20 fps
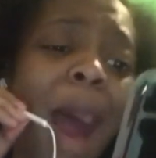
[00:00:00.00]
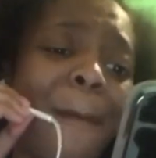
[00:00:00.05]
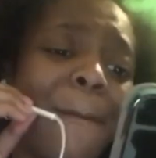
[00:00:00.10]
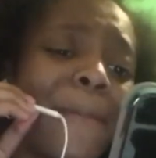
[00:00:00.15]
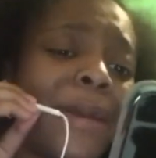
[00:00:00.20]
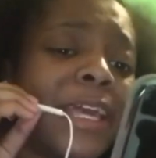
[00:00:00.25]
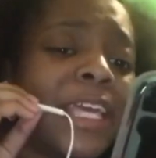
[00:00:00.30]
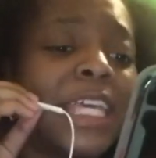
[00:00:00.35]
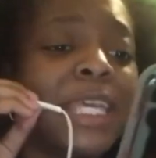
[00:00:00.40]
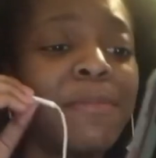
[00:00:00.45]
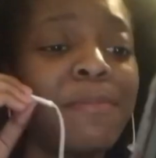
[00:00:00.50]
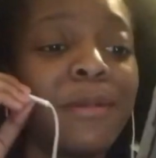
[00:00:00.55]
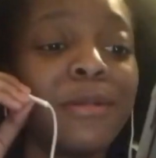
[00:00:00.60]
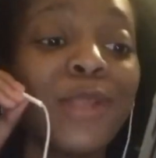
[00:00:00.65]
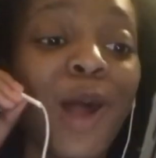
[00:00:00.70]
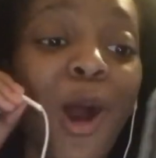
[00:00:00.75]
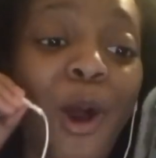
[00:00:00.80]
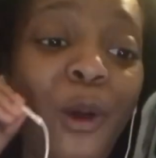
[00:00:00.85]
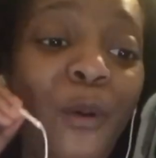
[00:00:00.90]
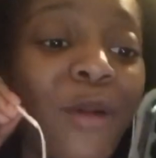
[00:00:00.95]
I've been
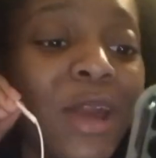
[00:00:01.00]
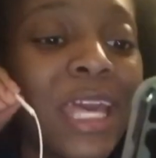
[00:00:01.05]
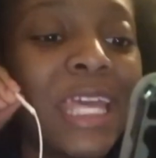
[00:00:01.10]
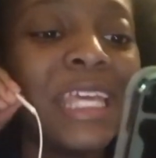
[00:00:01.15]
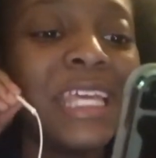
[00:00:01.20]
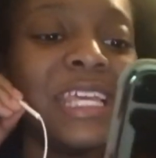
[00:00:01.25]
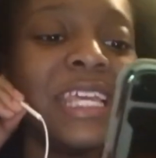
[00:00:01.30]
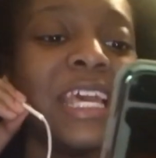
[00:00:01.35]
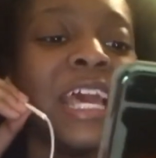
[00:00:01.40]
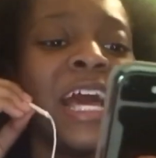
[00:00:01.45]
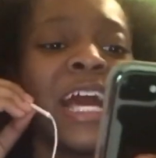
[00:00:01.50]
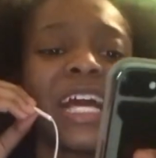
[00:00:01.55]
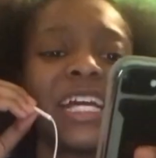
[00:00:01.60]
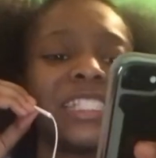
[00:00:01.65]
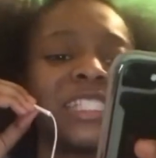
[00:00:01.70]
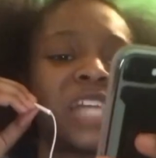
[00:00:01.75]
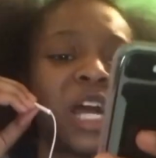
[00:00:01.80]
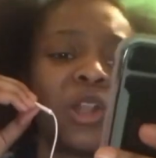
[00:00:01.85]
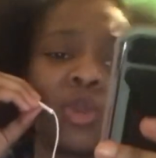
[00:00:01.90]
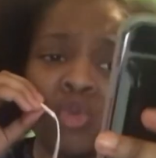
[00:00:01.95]
keeping low key.
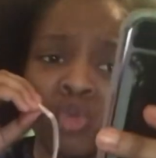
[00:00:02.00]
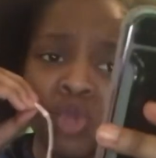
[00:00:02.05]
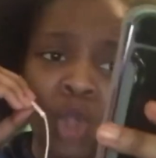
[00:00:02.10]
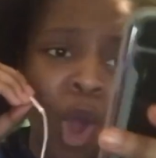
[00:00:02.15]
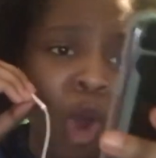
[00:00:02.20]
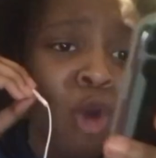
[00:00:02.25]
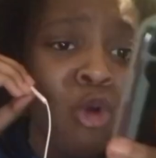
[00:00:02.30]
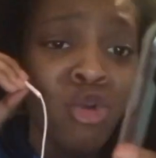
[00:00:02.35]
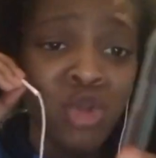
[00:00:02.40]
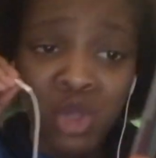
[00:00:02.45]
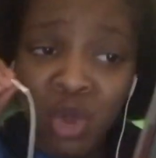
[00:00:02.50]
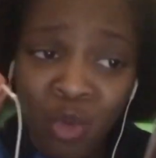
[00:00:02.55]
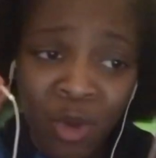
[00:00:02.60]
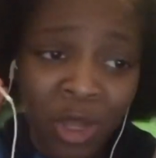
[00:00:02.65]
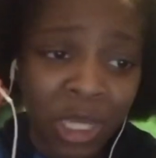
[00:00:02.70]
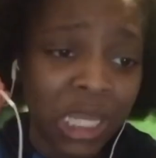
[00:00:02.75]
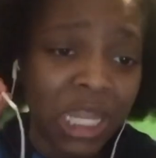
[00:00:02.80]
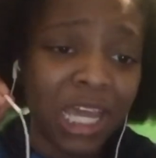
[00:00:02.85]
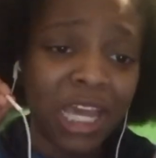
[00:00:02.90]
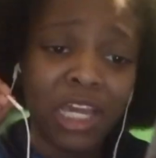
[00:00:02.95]
Cause I don't know you
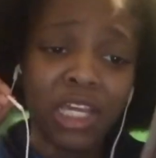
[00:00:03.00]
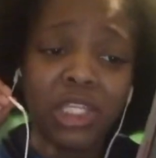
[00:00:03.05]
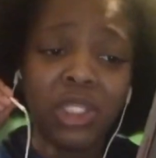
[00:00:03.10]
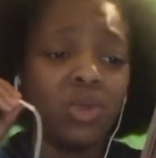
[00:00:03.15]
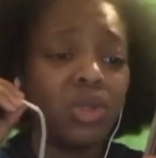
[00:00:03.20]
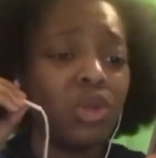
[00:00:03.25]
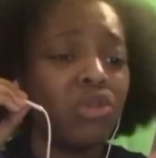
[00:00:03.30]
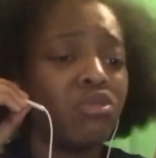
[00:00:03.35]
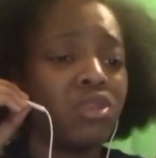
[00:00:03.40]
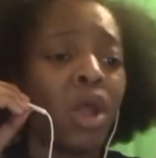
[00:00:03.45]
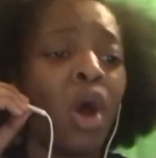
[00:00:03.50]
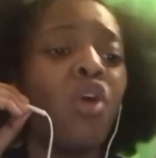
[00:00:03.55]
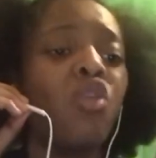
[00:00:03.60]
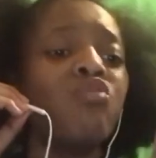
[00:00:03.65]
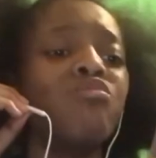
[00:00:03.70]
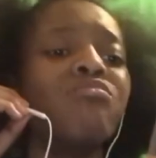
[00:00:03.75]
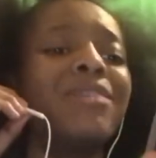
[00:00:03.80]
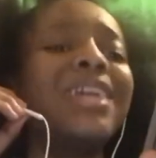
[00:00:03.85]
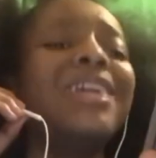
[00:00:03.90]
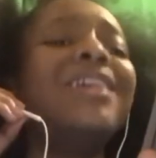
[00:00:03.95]
and nigga, you don't know
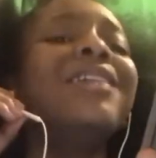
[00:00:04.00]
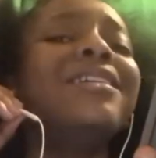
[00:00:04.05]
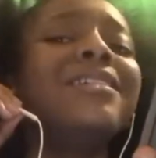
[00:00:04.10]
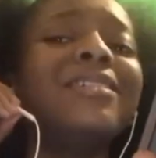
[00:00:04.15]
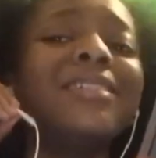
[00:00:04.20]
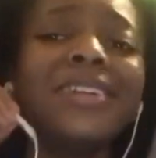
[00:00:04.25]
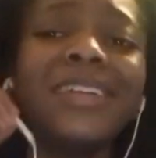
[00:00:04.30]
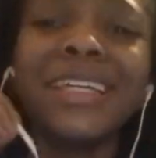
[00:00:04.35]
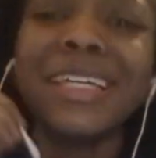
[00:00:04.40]
me.